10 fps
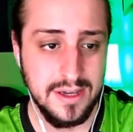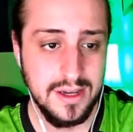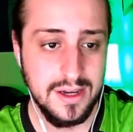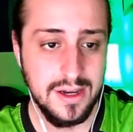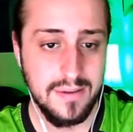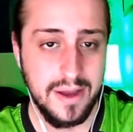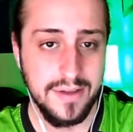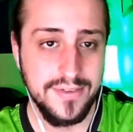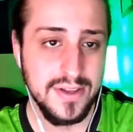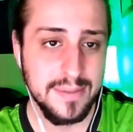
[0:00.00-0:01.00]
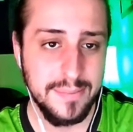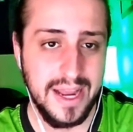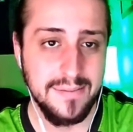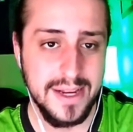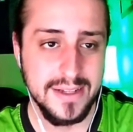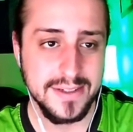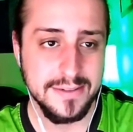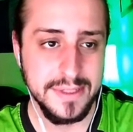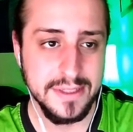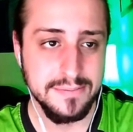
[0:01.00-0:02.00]
I feel like Batman's going
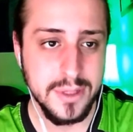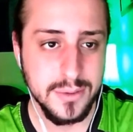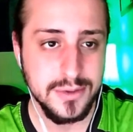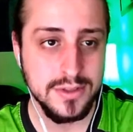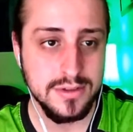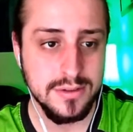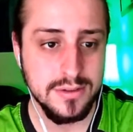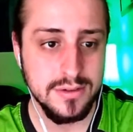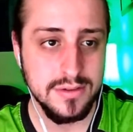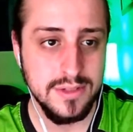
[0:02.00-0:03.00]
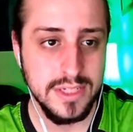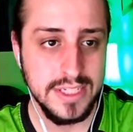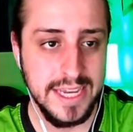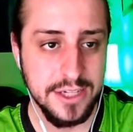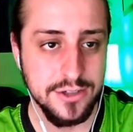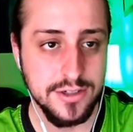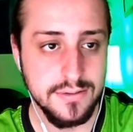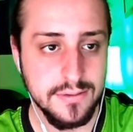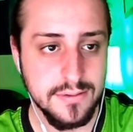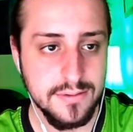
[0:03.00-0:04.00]
to be the most engaging.
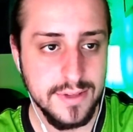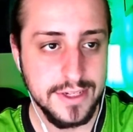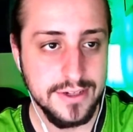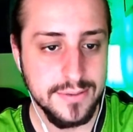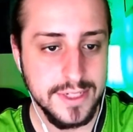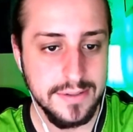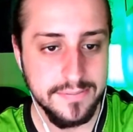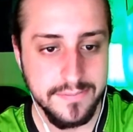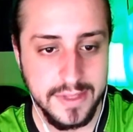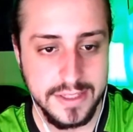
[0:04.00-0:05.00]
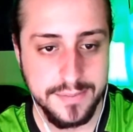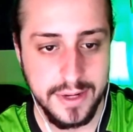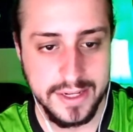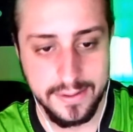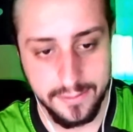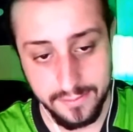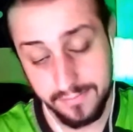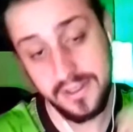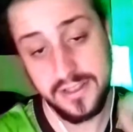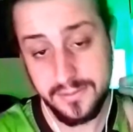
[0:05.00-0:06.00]
Like, you know what I'm saying? That's probably going to
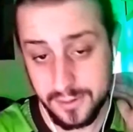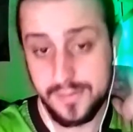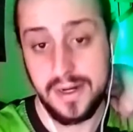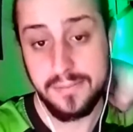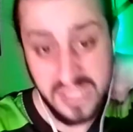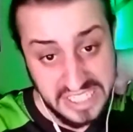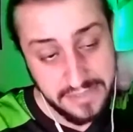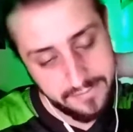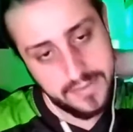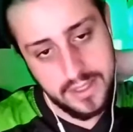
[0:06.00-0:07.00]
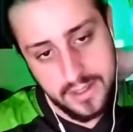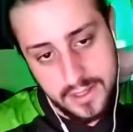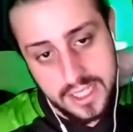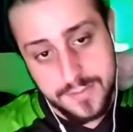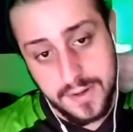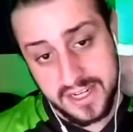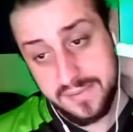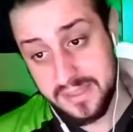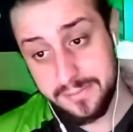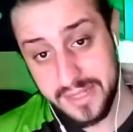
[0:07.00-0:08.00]
get the most amount of money. It's probably going
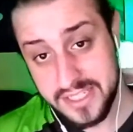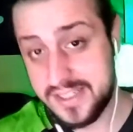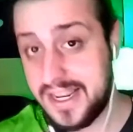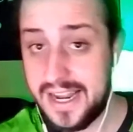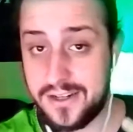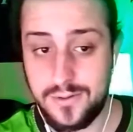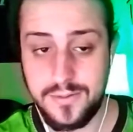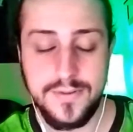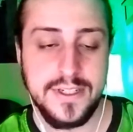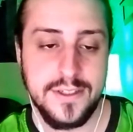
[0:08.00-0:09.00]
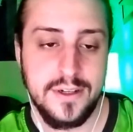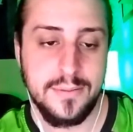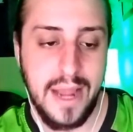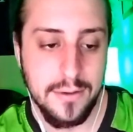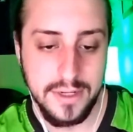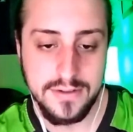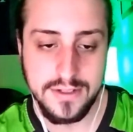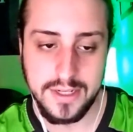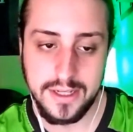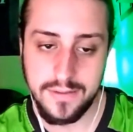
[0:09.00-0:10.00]
to be the best actual movie because, Matt Reeves is
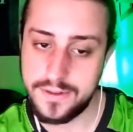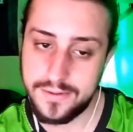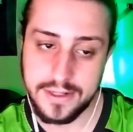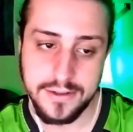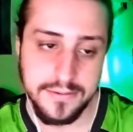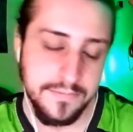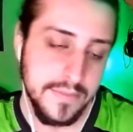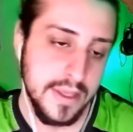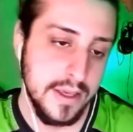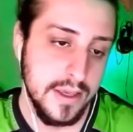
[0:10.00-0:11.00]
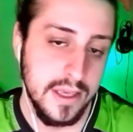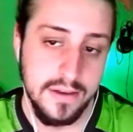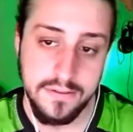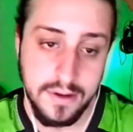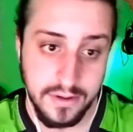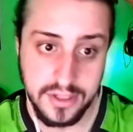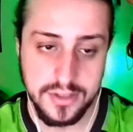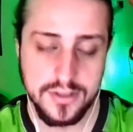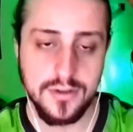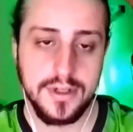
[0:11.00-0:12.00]
a hell of a director. Very
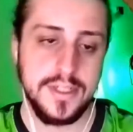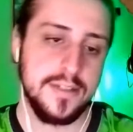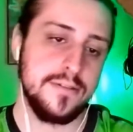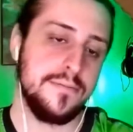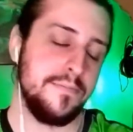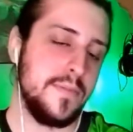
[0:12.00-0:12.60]
good storyteller.